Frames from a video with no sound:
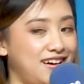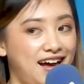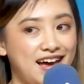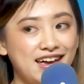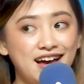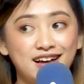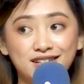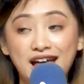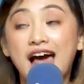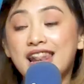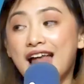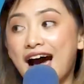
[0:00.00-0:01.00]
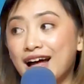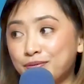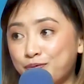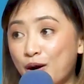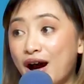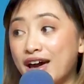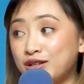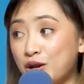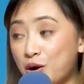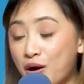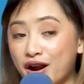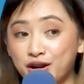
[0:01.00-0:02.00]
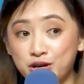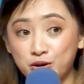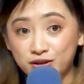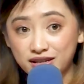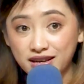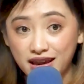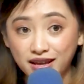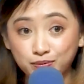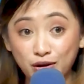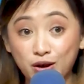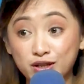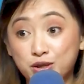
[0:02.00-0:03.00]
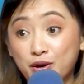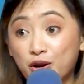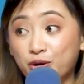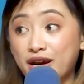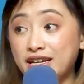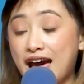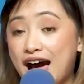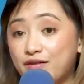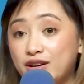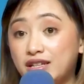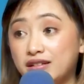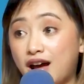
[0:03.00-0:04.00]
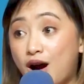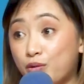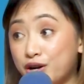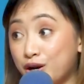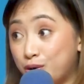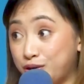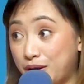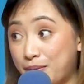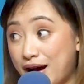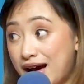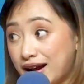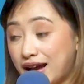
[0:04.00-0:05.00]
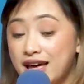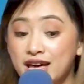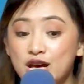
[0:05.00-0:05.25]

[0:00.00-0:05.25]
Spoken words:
Ayan, lahat po I know are using it because we already have it in our goodie bag.